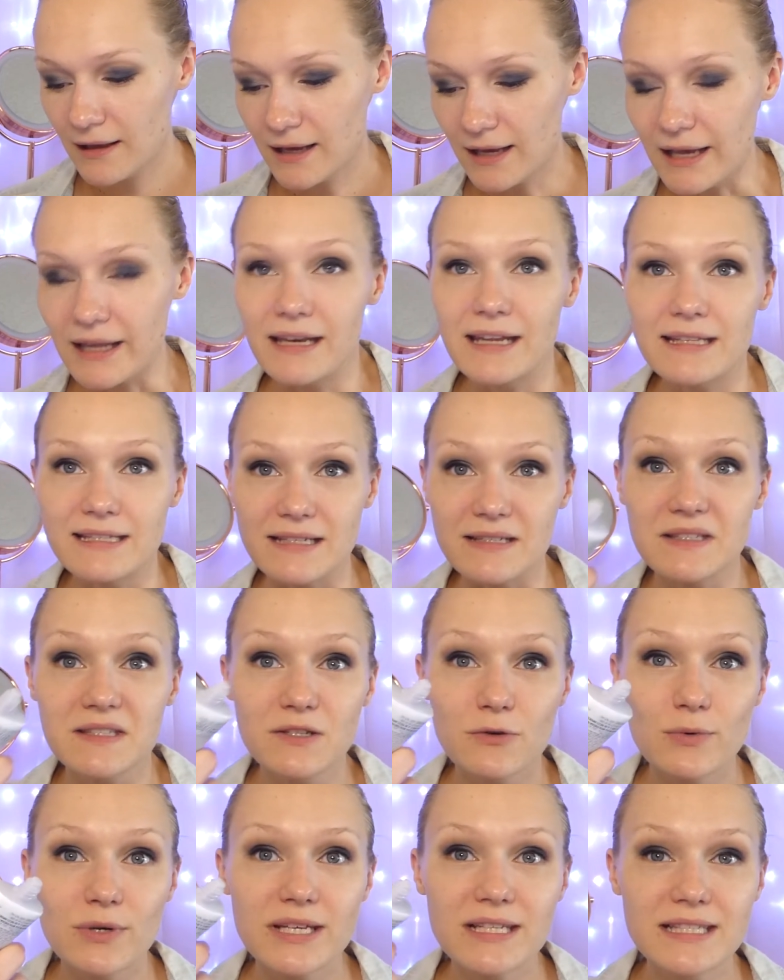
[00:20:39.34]
And it's a
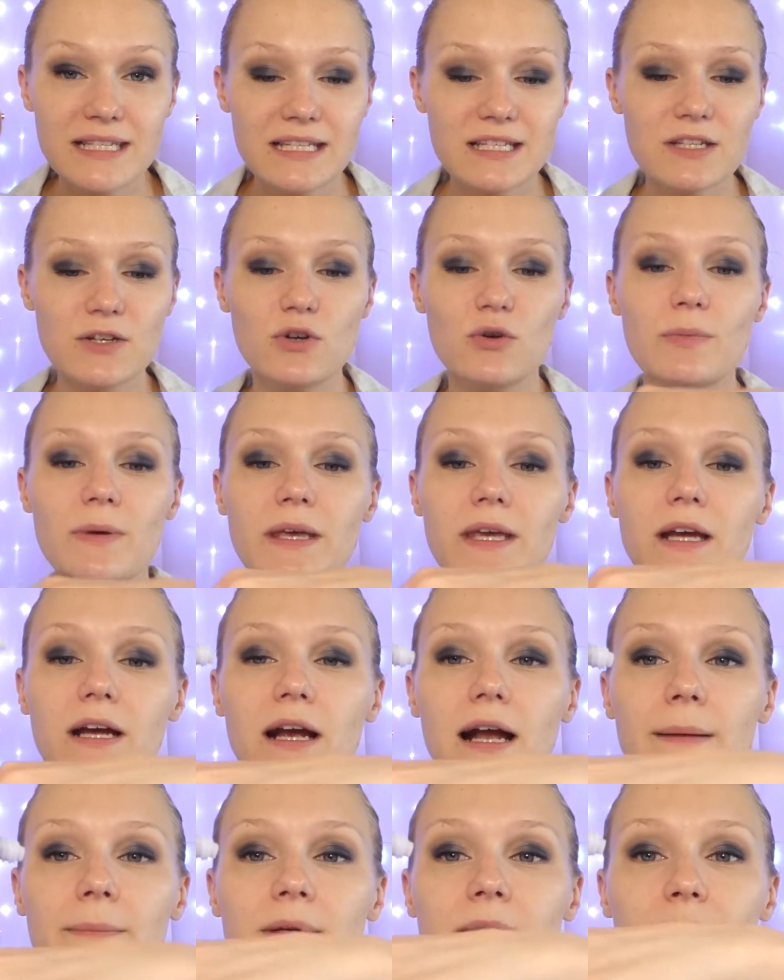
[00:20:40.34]
squeezy tube here.
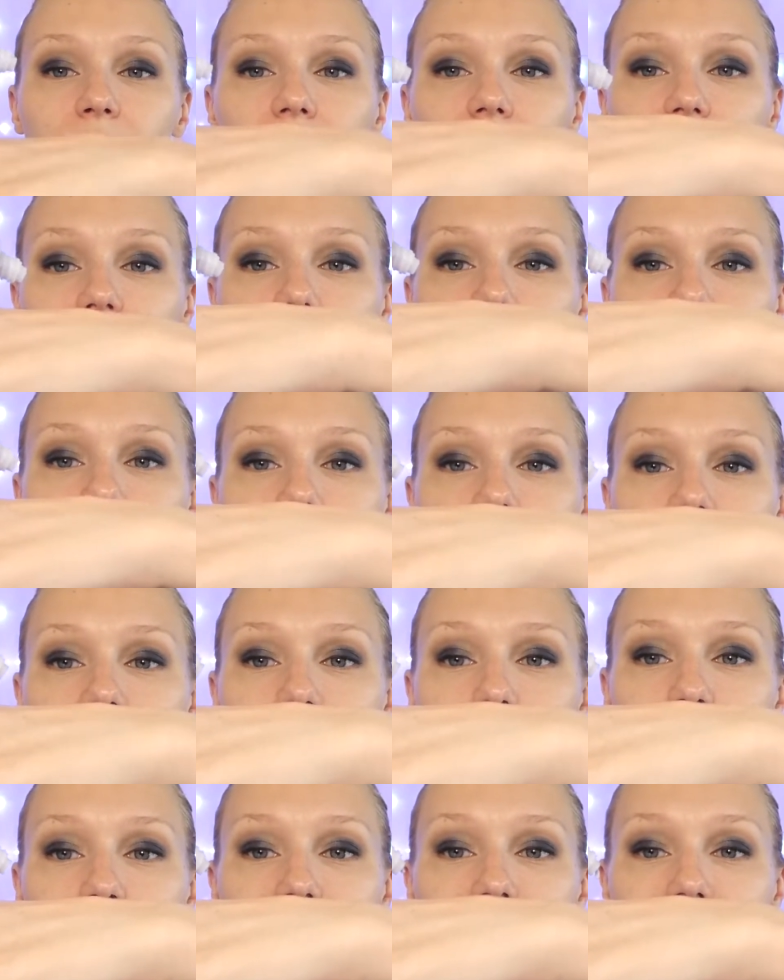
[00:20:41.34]
I'm gonna put a little bit on the
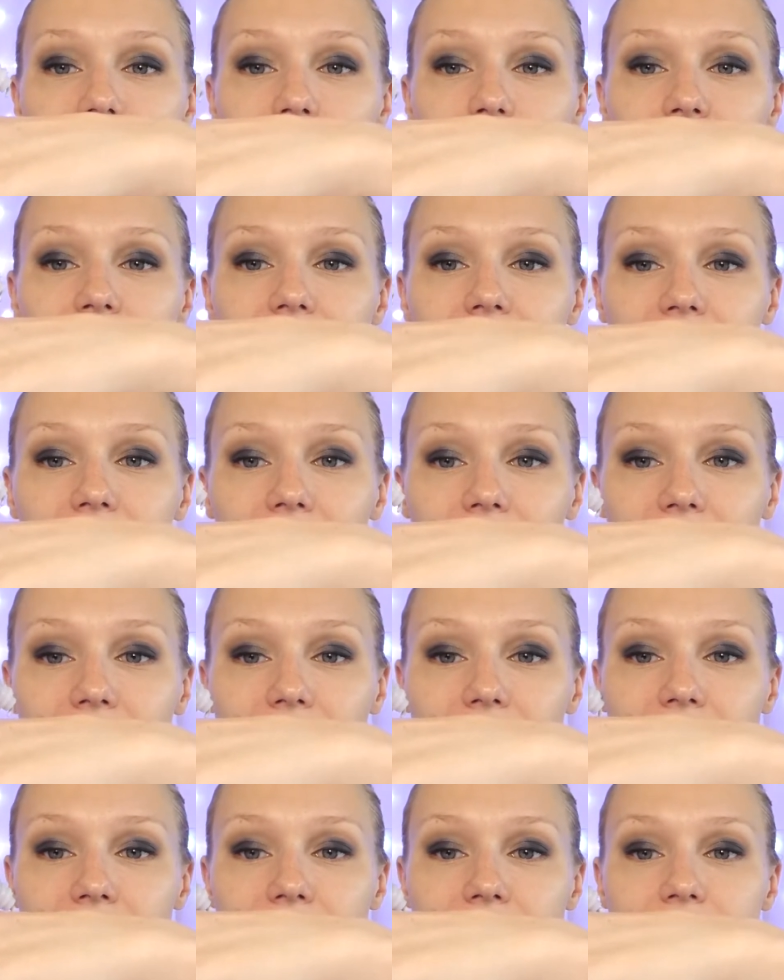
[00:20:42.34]
back of my
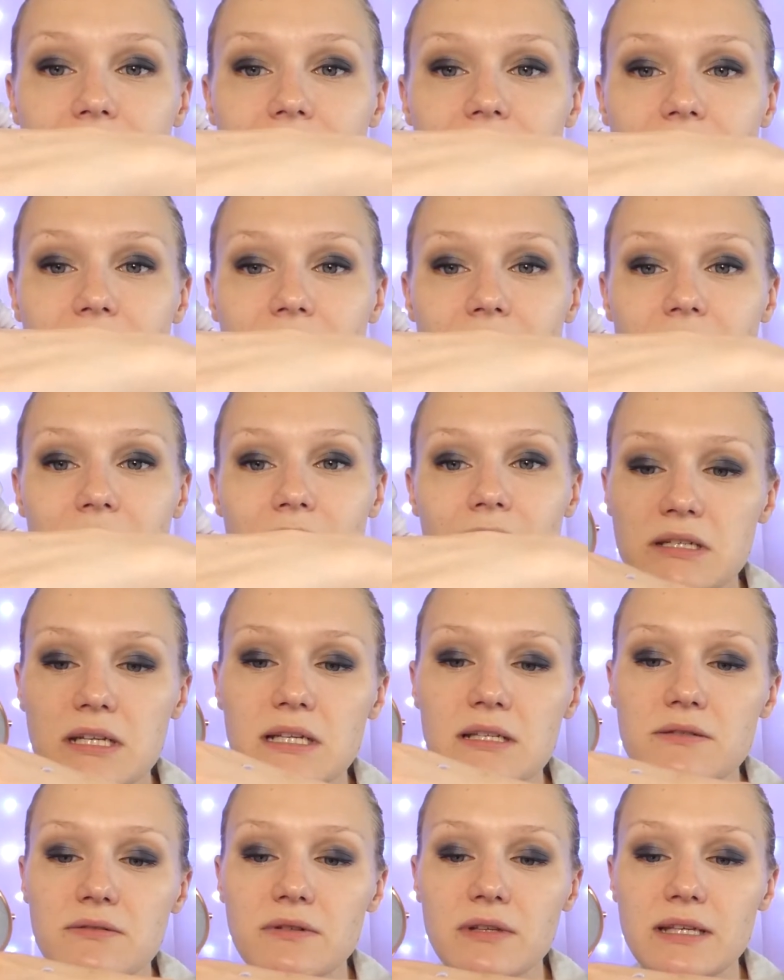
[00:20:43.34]
hand.
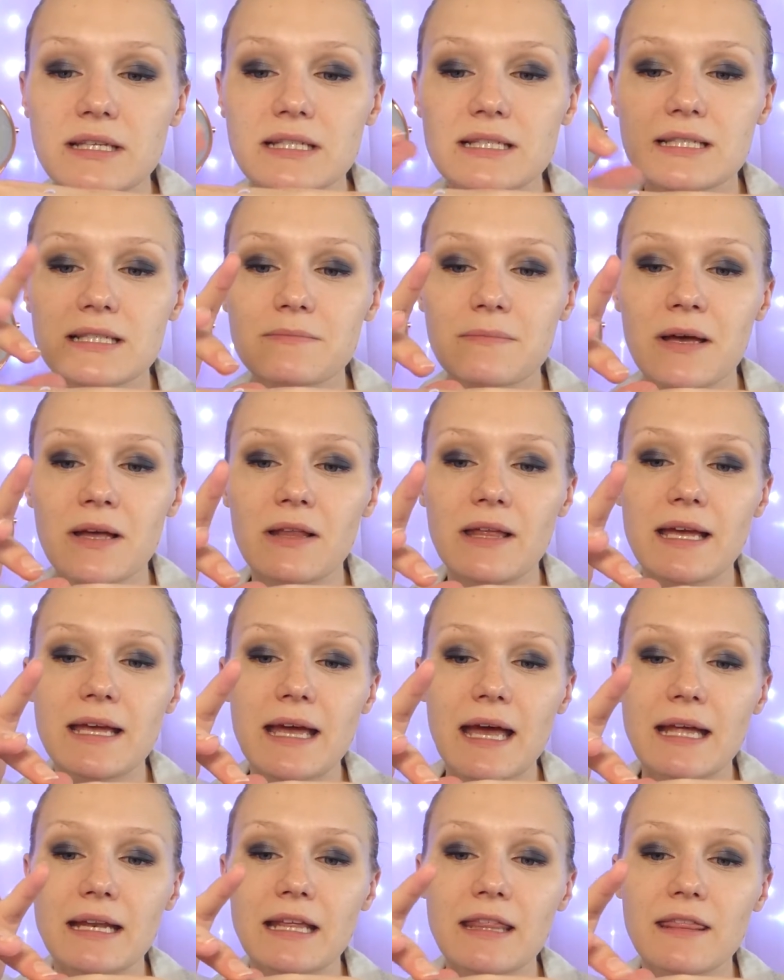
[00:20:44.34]
Doesn't really smell like
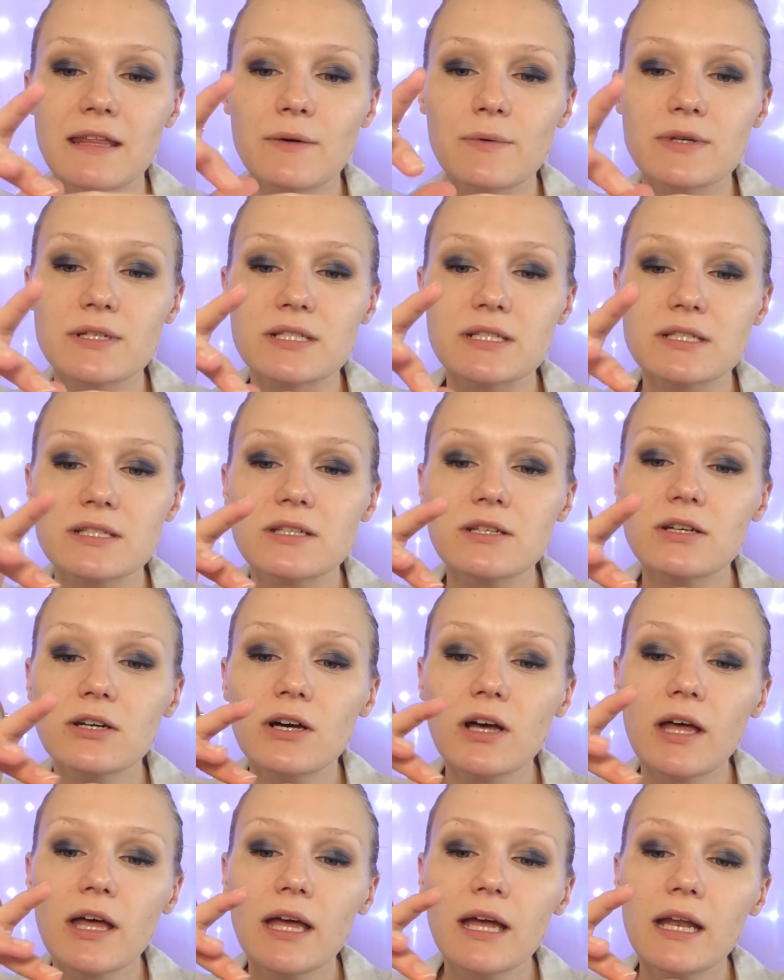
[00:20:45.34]
anything, which is
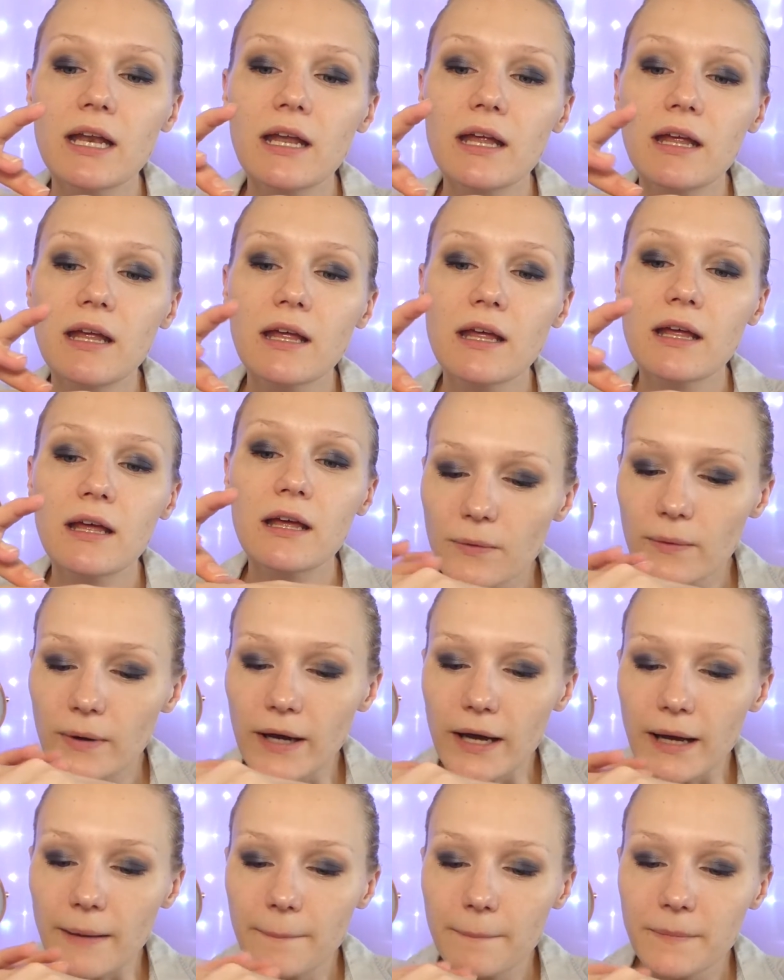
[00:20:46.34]
good.
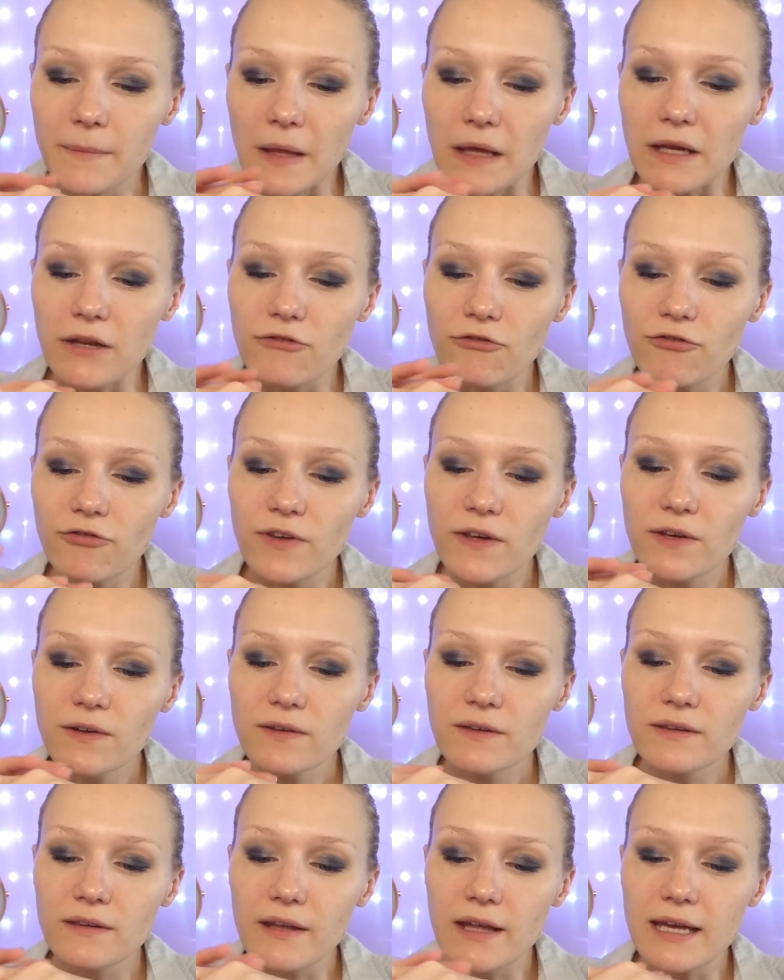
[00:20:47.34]
Okay. And it
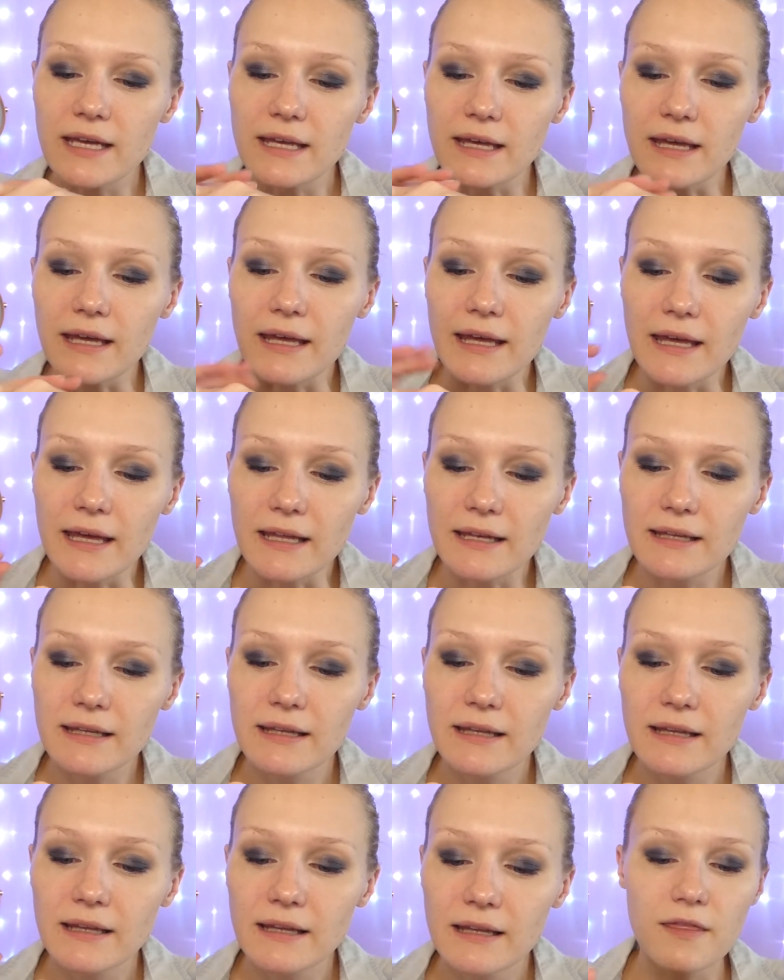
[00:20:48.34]
feels like it
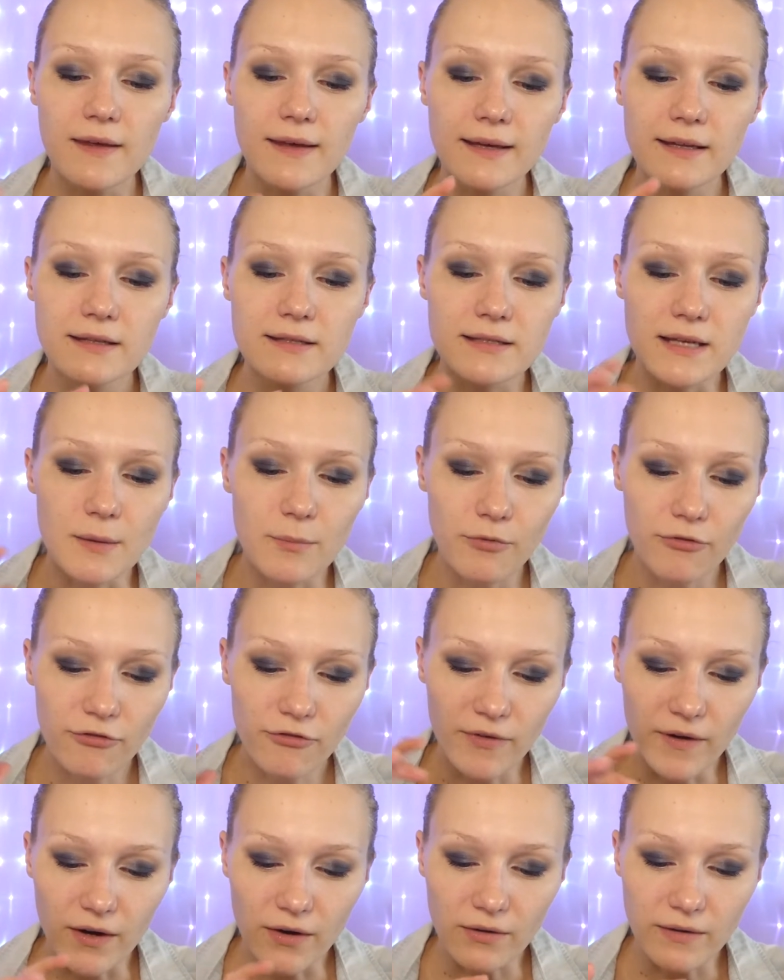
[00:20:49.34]
thickens up
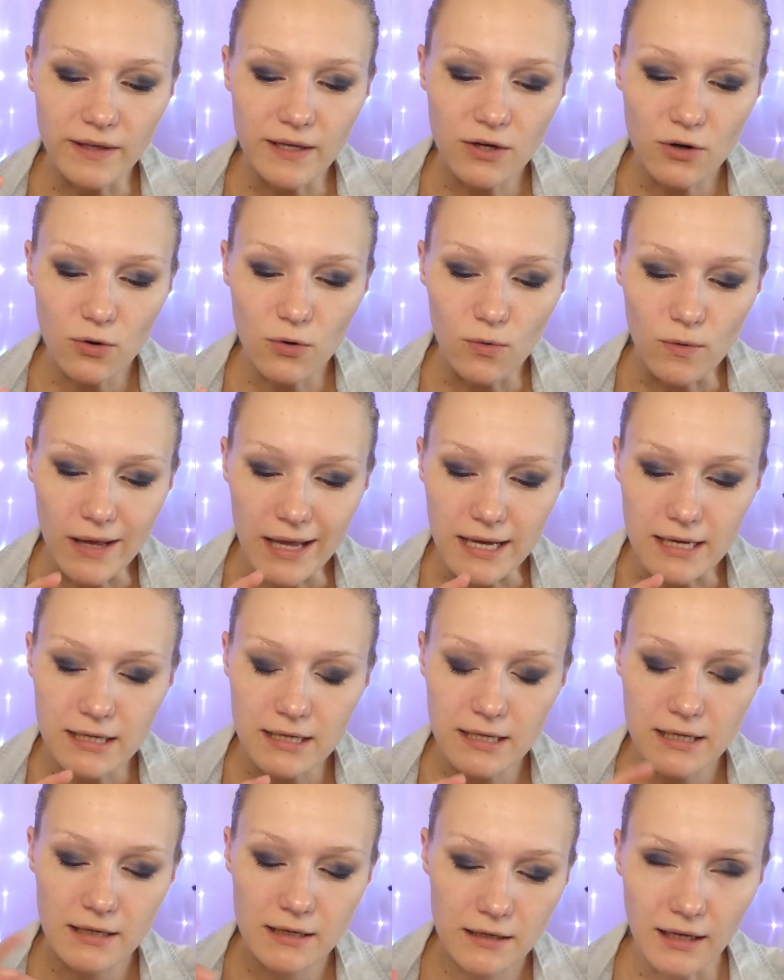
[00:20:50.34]
fairly
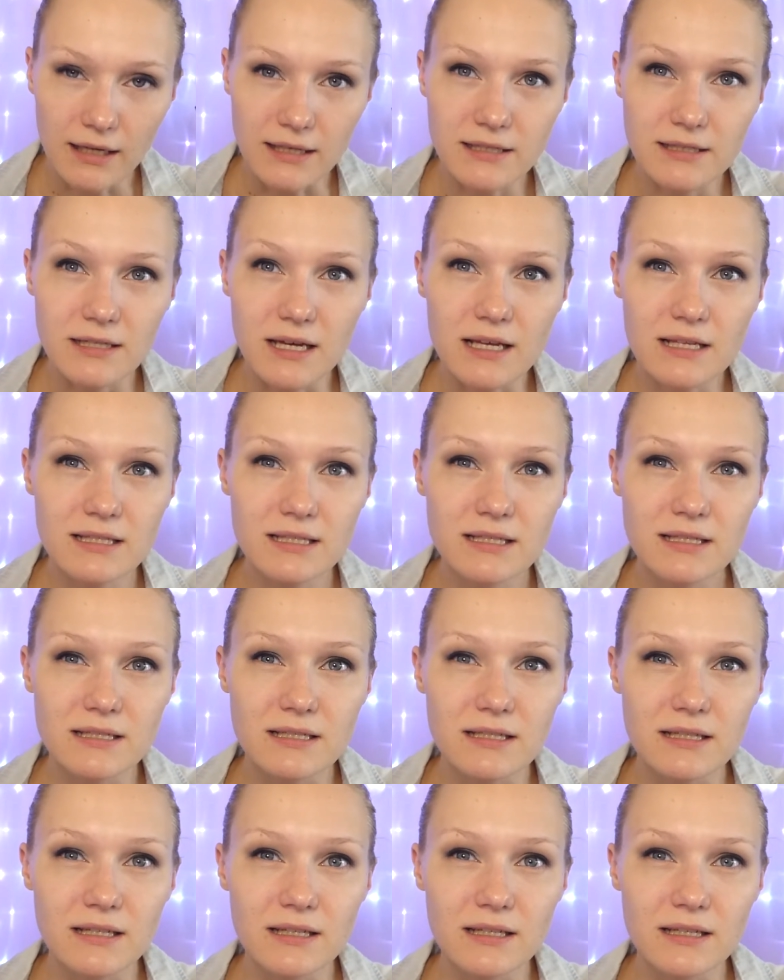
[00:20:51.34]
quick. It doesn't